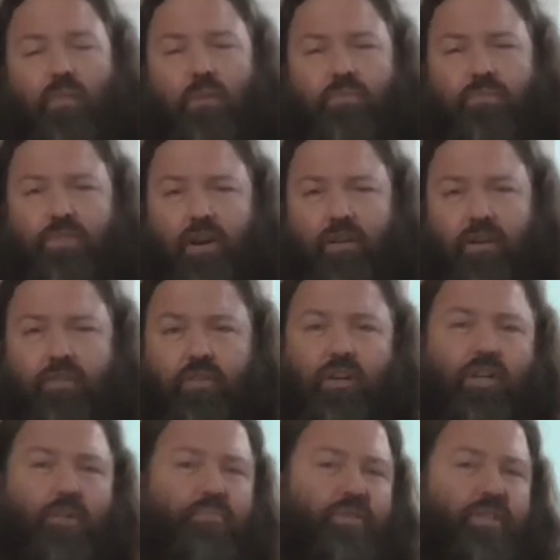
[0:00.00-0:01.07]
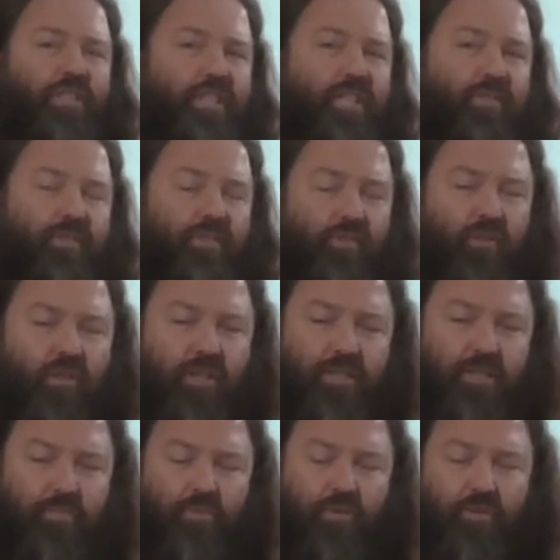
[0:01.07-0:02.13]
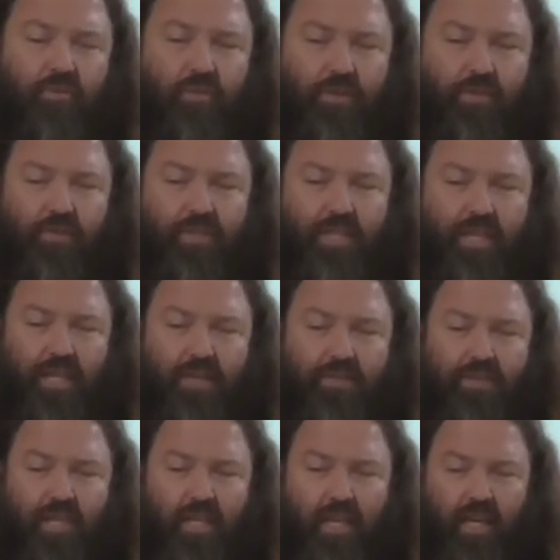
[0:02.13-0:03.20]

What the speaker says: I'm very, very appreciative of all the support we've received.